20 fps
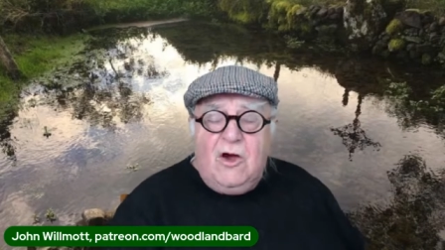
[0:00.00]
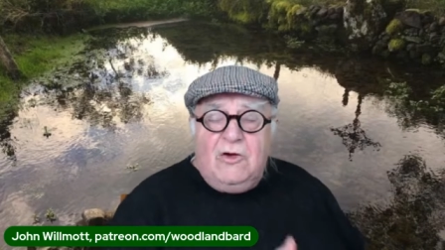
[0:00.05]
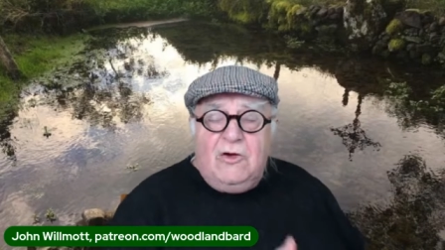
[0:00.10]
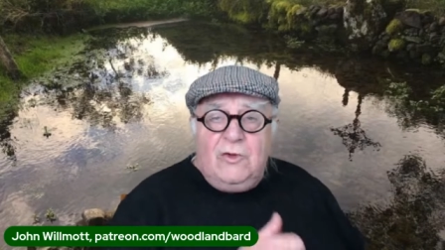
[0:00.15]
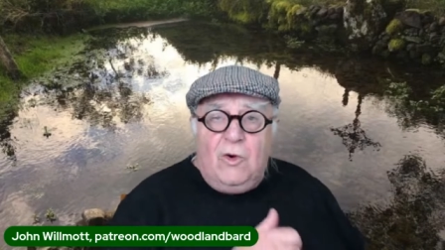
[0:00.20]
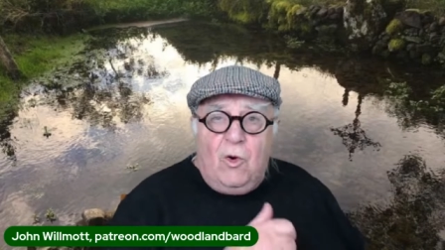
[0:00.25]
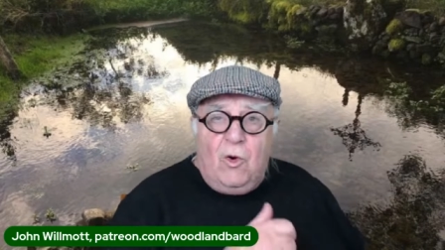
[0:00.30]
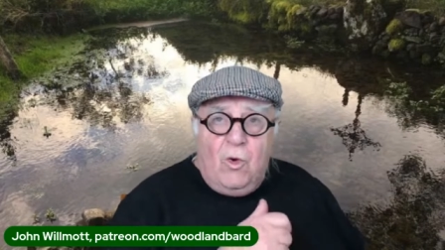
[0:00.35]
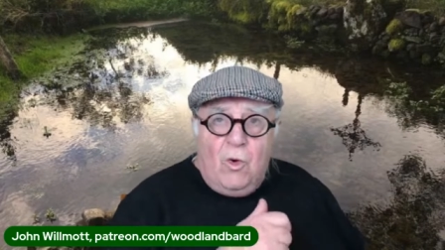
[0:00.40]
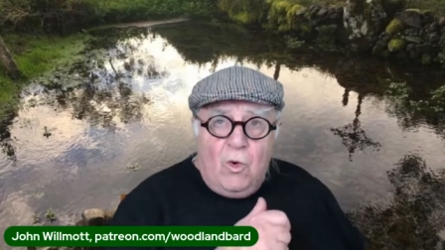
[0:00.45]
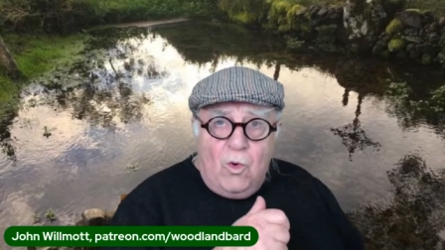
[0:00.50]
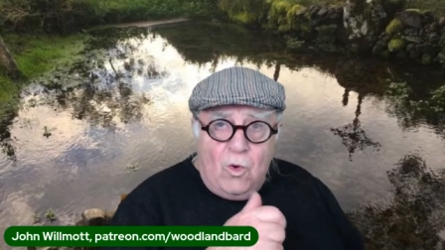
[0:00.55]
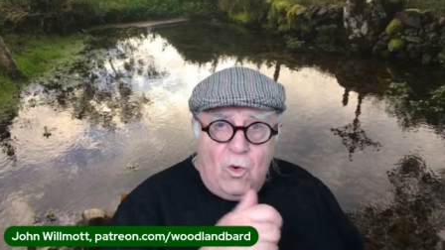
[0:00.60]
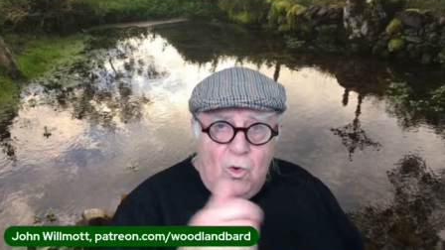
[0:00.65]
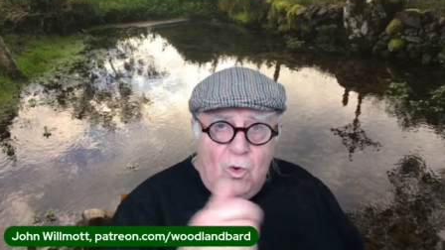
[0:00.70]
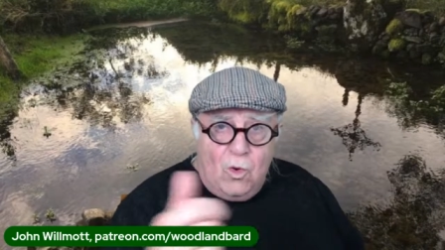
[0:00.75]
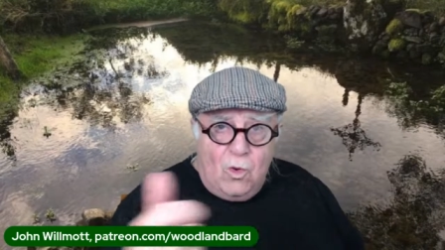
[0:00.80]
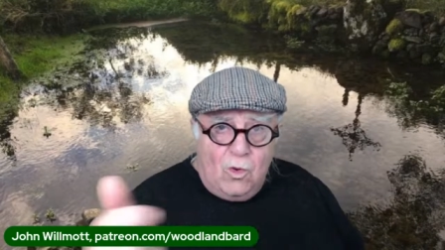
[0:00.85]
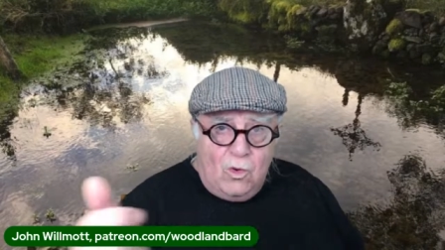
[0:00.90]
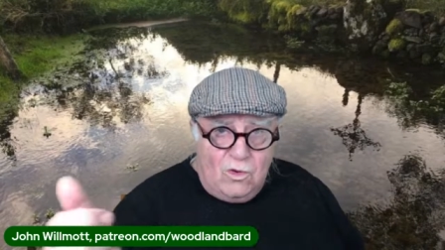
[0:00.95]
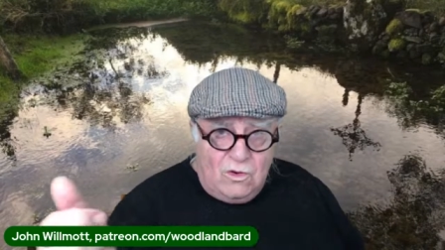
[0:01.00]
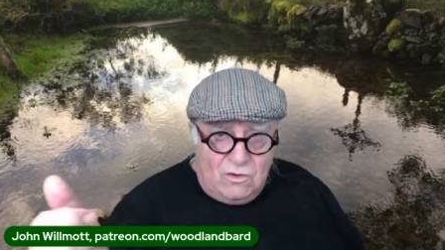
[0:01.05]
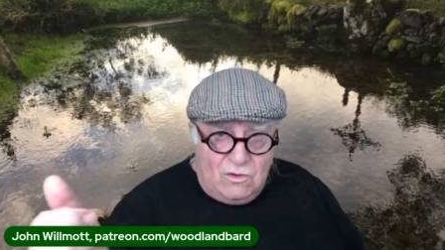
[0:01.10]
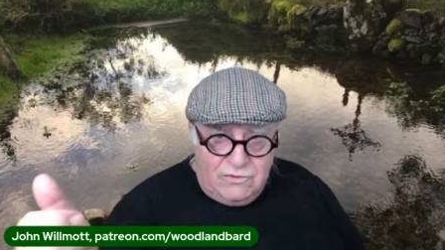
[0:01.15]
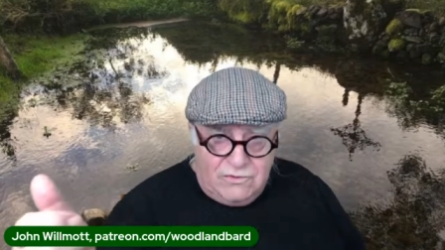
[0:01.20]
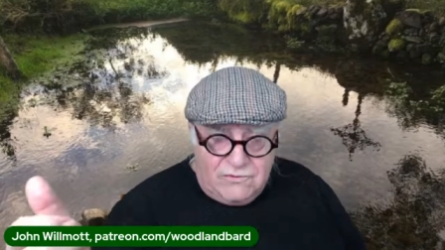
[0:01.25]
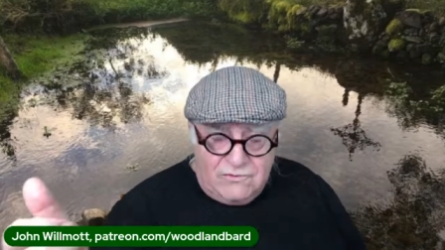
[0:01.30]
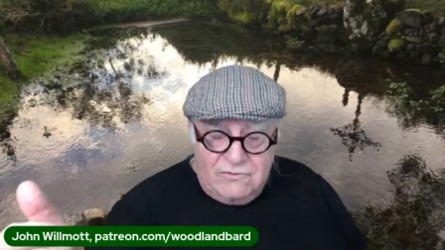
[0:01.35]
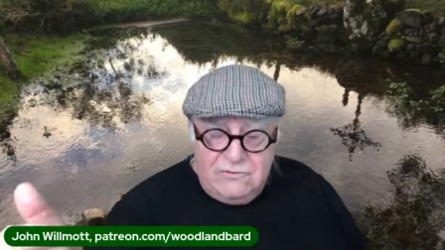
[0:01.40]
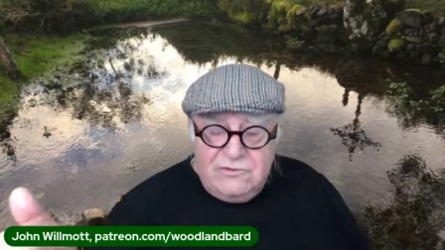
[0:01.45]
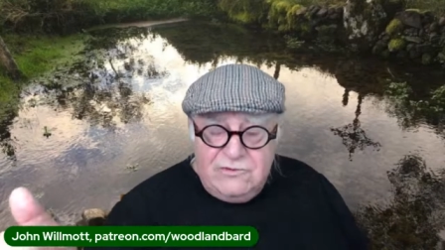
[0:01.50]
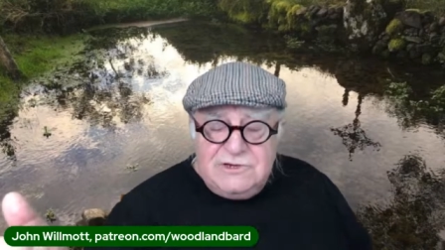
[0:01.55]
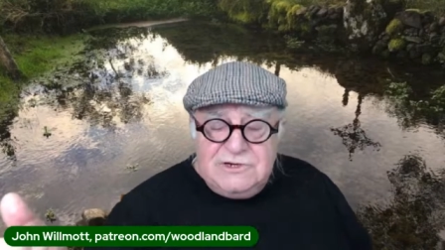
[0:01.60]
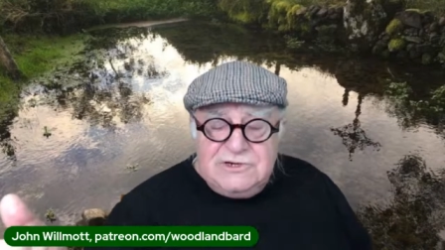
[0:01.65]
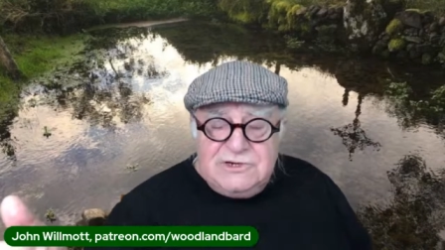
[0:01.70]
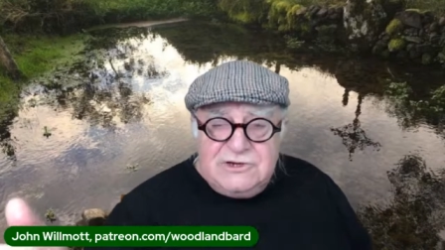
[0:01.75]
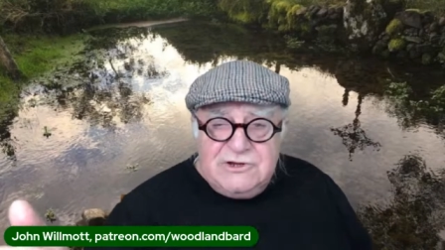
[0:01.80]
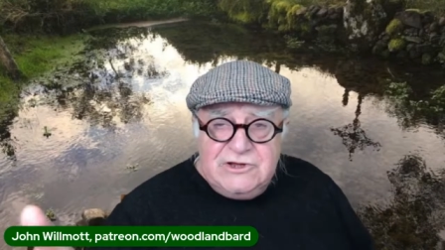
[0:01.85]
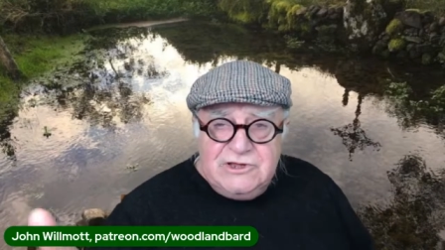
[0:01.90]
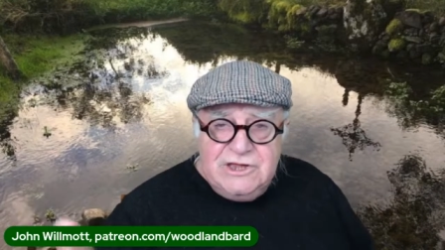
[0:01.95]
and all through
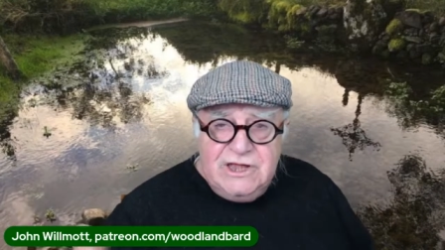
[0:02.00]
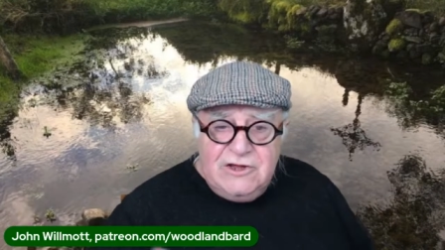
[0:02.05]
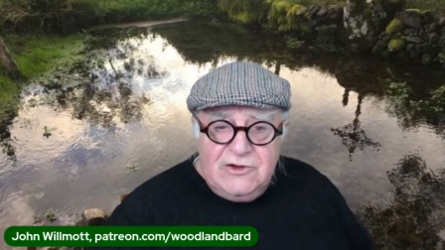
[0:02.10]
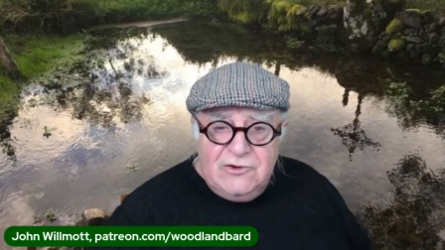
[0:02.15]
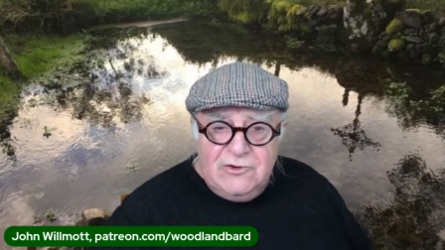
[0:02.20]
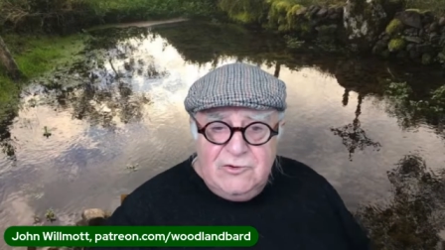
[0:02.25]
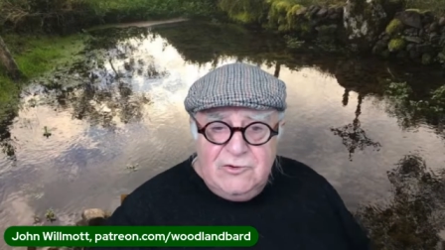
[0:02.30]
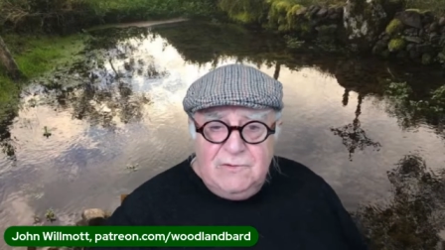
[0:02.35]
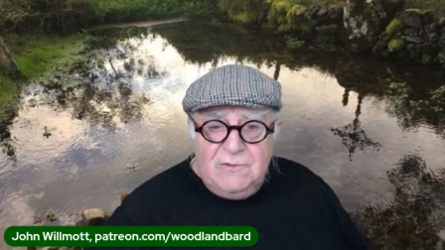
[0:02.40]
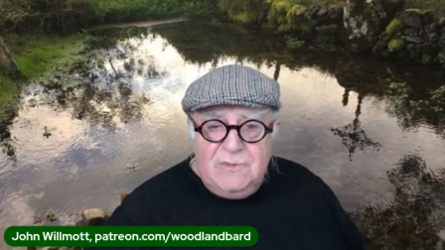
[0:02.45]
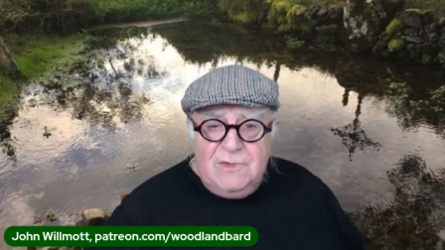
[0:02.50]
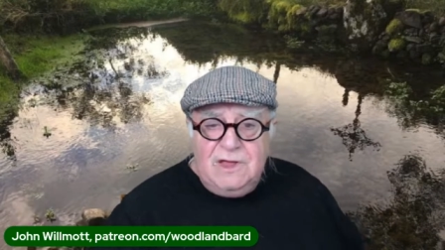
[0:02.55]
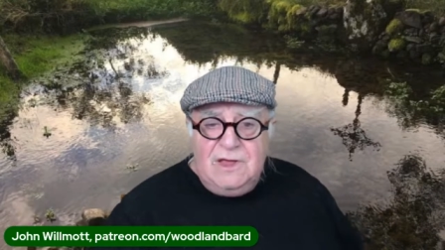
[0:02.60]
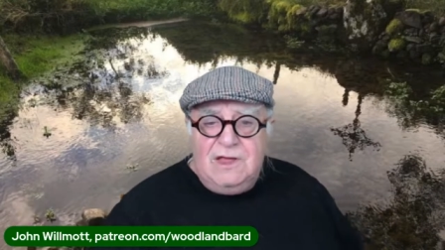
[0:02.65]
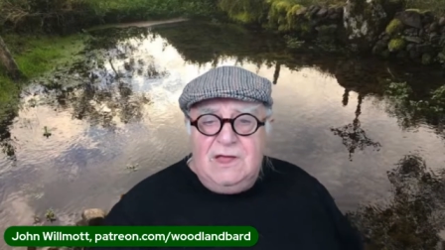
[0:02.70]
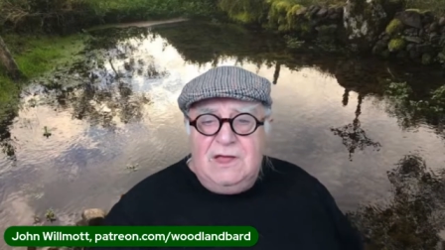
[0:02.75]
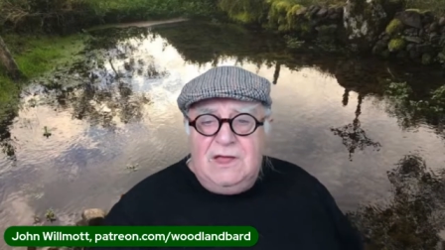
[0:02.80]
the journey home,